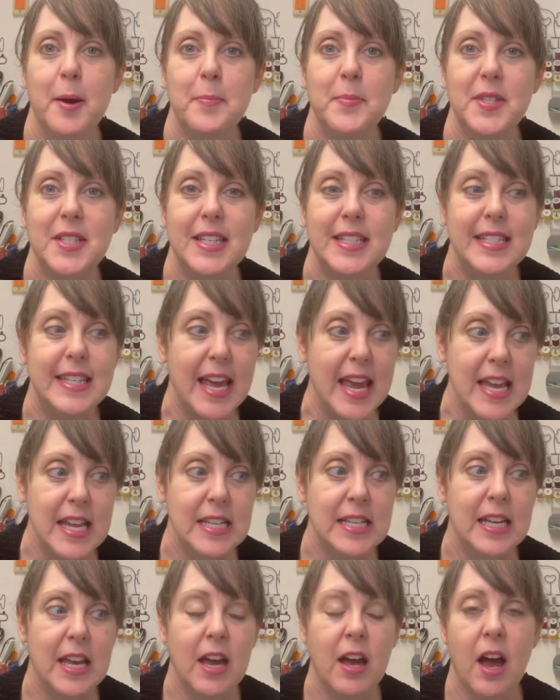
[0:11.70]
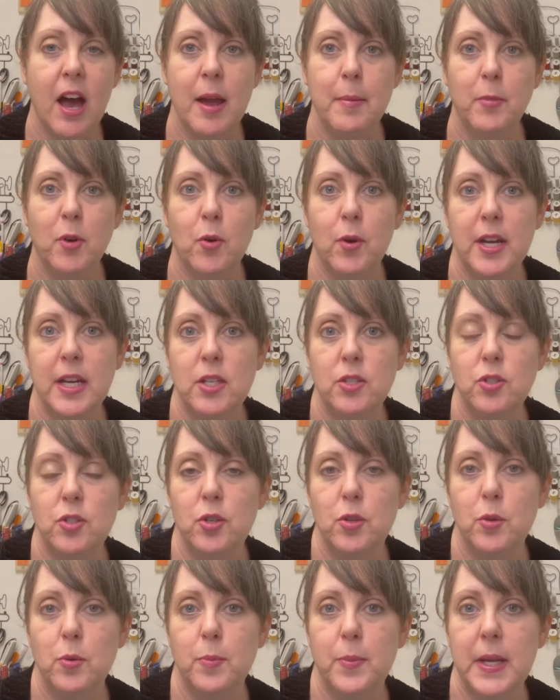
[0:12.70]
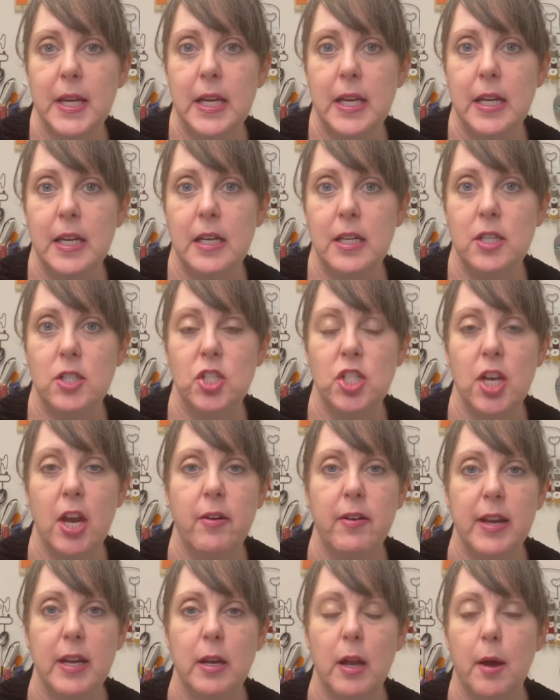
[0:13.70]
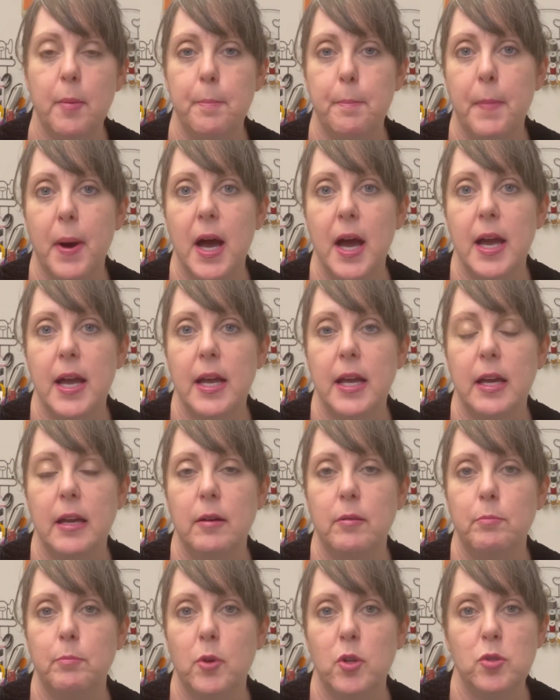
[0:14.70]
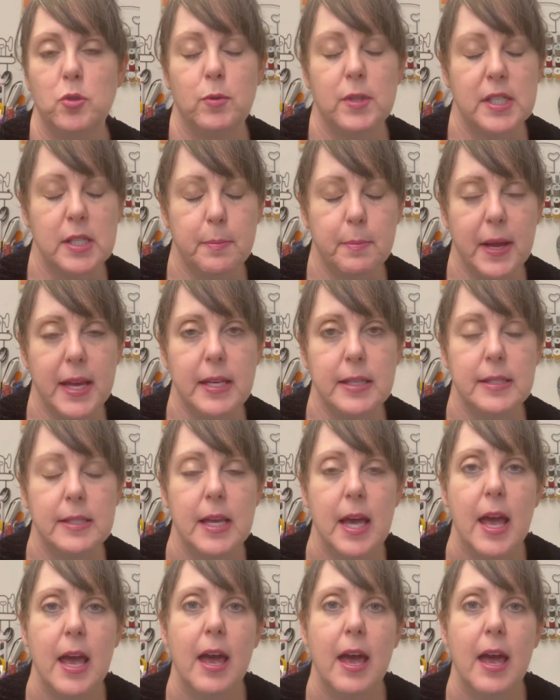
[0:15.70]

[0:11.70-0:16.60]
Today I'm going to be sharing my most recent makes